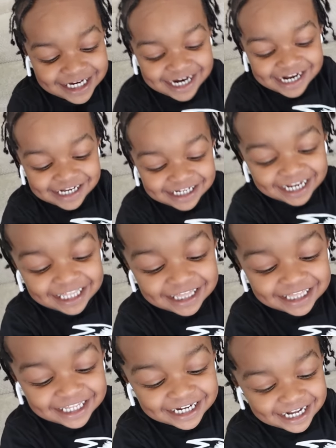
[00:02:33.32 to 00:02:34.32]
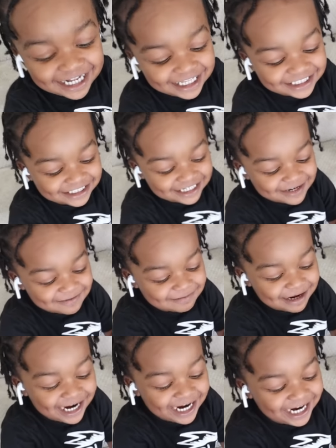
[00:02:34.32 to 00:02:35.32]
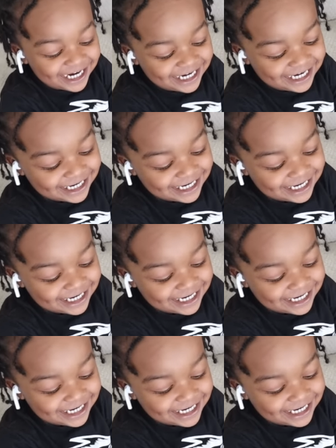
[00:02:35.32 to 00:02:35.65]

Because because they are mine.